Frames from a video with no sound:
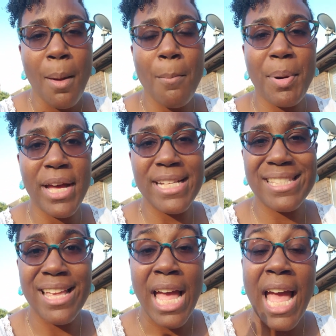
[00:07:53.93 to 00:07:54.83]

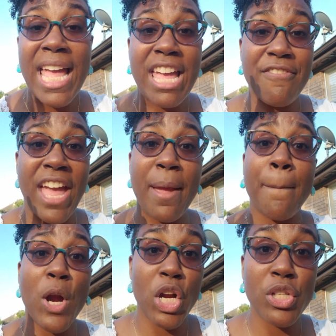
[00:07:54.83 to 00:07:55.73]
But if a
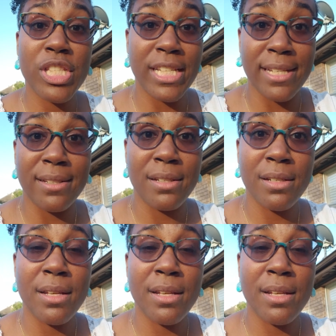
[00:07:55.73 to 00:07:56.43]
person